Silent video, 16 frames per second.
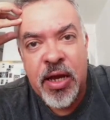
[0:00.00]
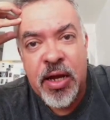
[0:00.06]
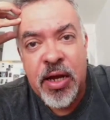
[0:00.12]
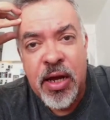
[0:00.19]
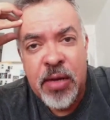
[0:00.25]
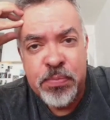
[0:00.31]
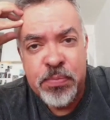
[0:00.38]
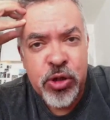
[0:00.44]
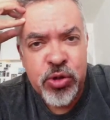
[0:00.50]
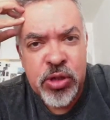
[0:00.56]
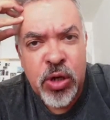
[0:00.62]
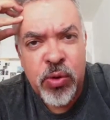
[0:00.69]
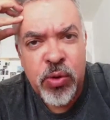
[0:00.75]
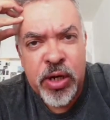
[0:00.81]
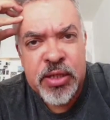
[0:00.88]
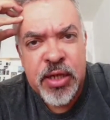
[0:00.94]
personal
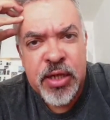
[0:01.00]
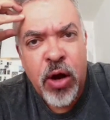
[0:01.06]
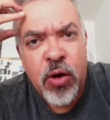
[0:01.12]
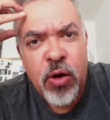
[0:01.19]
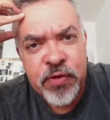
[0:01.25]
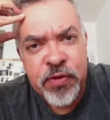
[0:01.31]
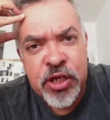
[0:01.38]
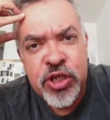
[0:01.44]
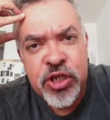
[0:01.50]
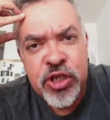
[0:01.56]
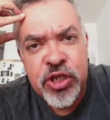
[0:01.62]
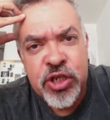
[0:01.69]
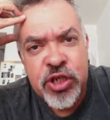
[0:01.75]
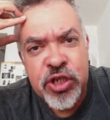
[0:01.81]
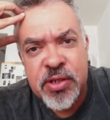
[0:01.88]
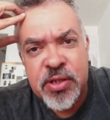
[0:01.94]
and health issues,
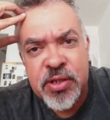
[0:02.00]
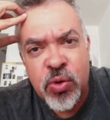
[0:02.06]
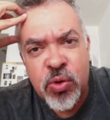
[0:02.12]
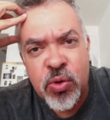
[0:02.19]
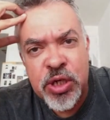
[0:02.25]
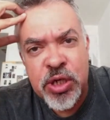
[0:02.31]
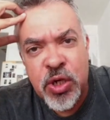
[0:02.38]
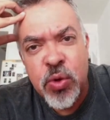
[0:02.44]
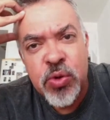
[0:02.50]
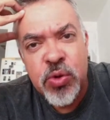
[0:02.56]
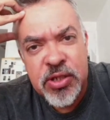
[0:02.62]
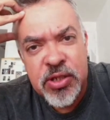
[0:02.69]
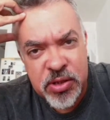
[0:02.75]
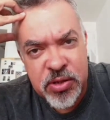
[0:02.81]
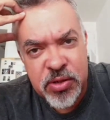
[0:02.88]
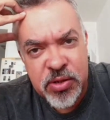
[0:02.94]
so we couldn't
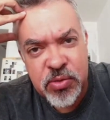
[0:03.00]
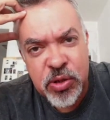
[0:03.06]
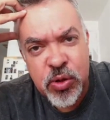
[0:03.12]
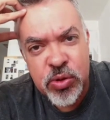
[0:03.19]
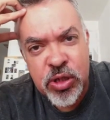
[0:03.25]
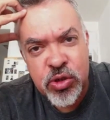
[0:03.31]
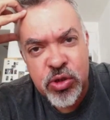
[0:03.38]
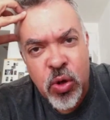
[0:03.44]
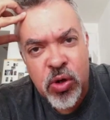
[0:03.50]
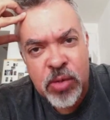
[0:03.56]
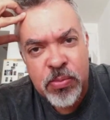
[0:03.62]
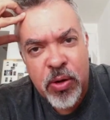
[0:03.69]
we couldn't talk about it.